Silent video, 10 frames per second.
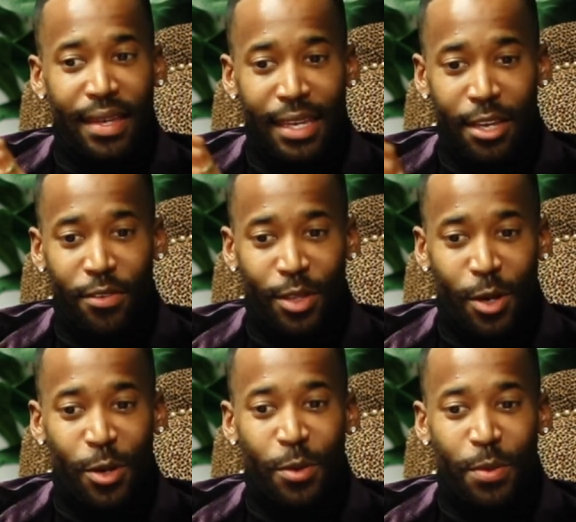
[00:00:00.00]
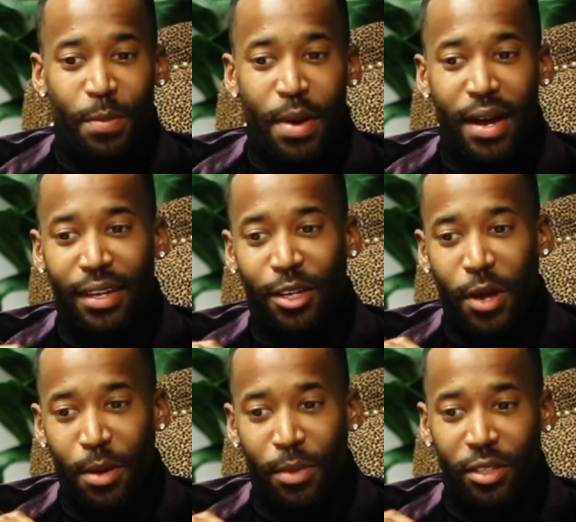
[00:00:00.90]
Even though my
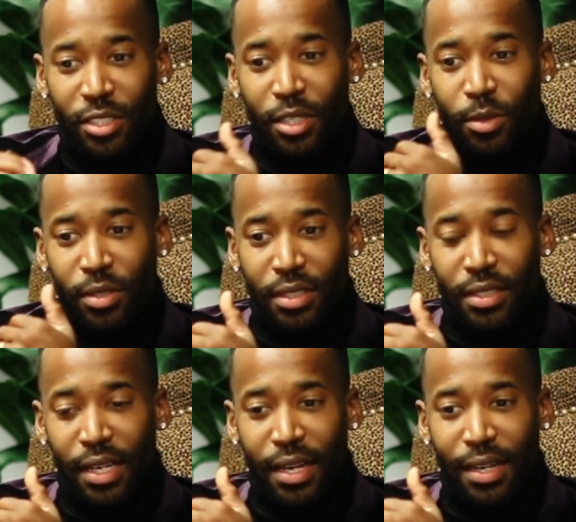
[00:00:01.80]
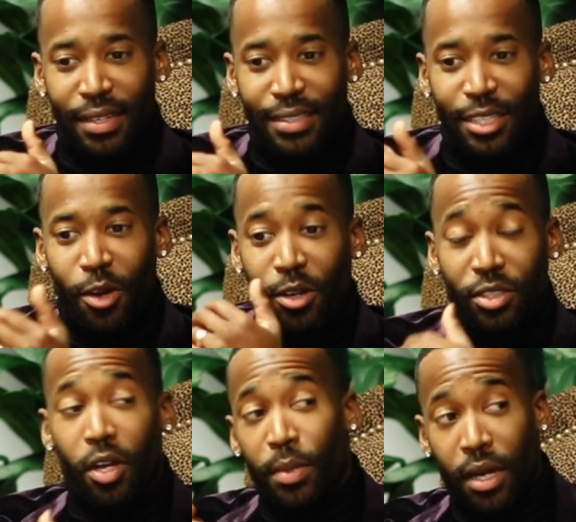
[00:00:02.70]
grandmother, she always
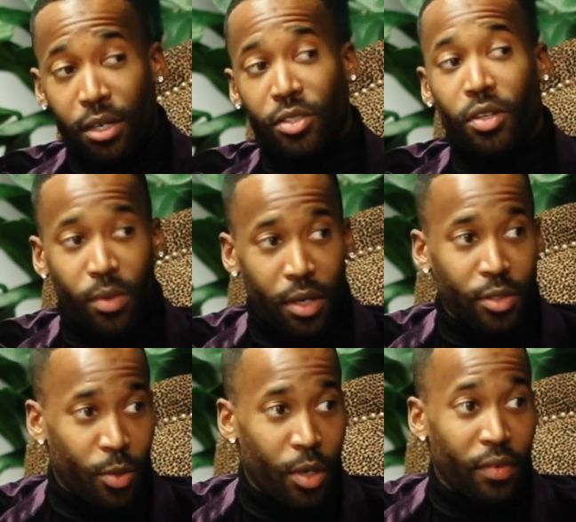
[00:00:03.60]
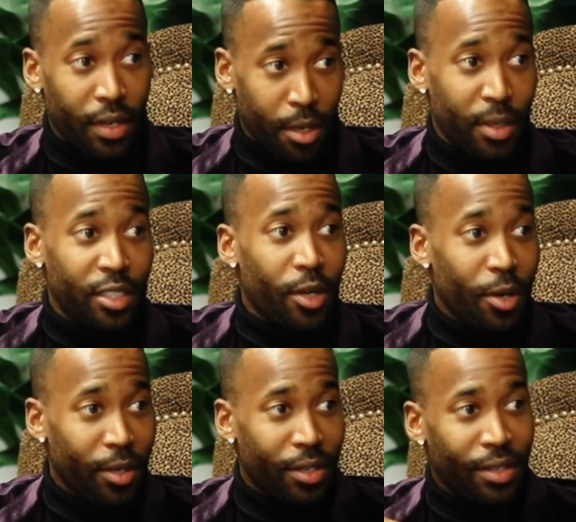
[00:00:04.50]
taught me how to sew when I was 12, like I mentioned
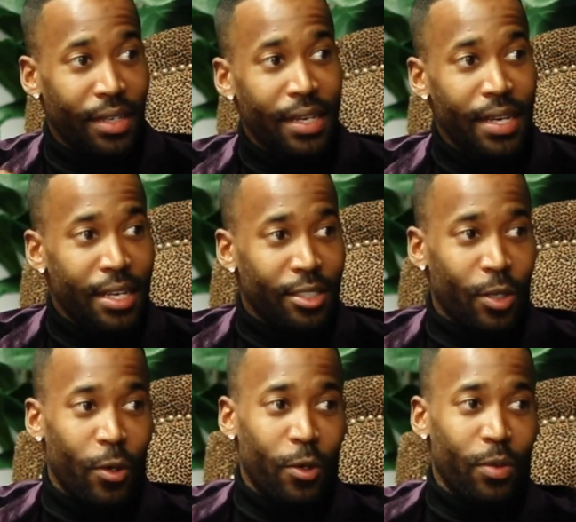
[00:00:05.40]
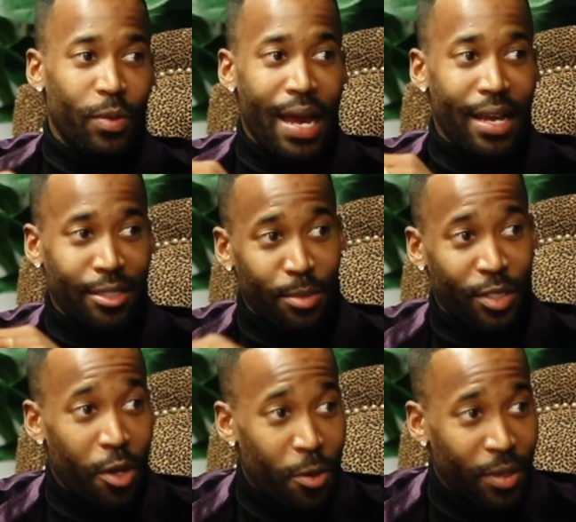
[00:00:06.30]
earlier. Mm-hmm. So as I'm
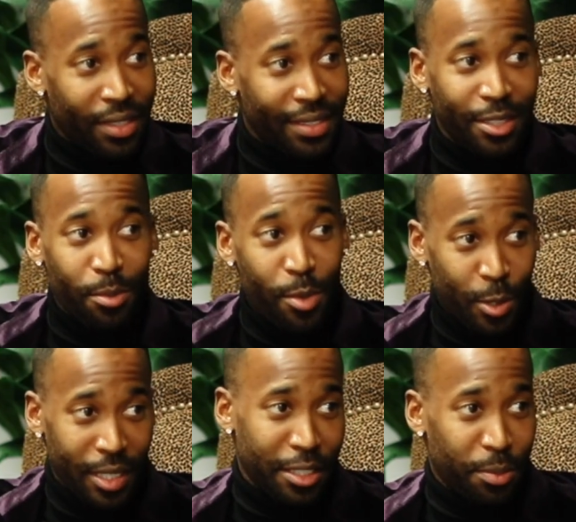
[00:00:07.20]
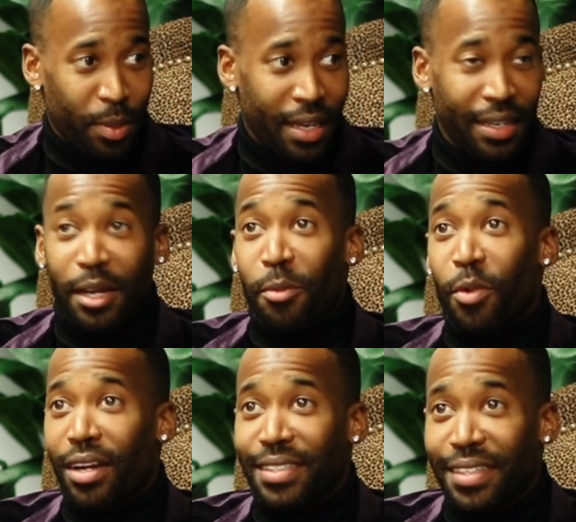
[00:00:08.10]
sewing, the music is playing and I'm
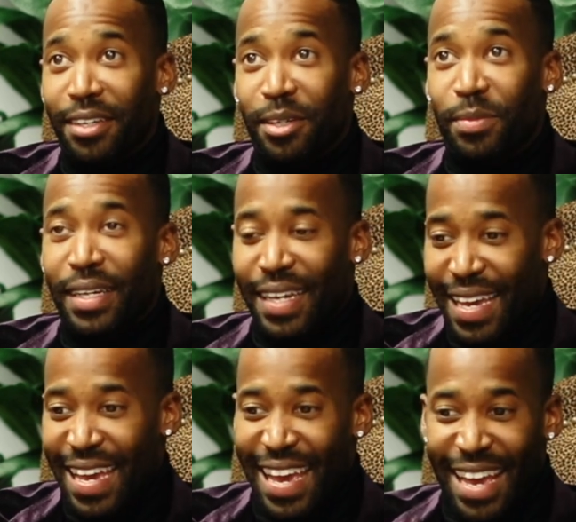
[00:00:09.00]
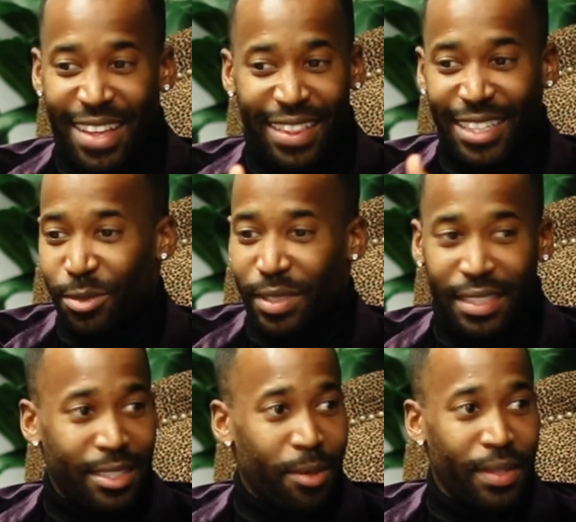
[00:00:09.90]
watching them, and this was
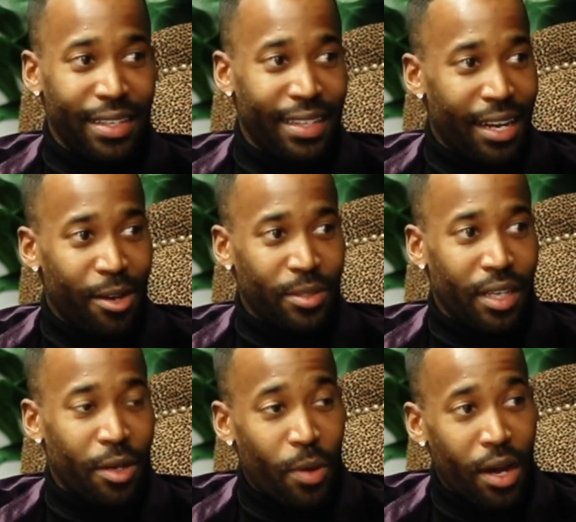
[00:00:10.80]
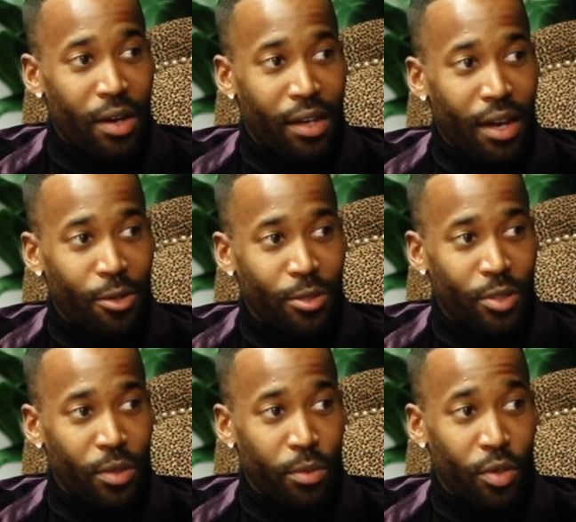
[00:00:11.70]
just something that I was like, wow, I caught on
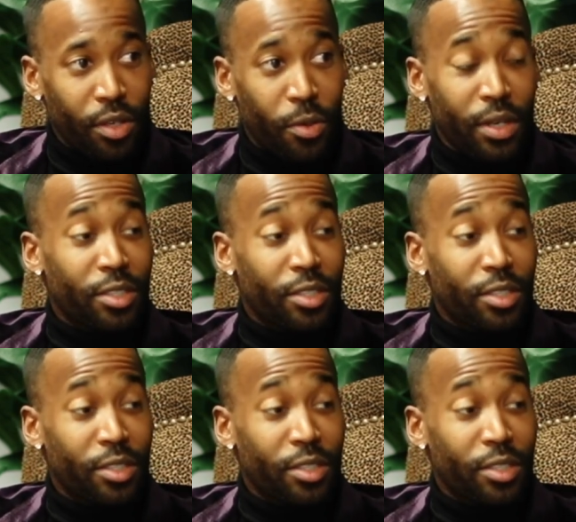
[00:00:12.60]
to it pretty quick.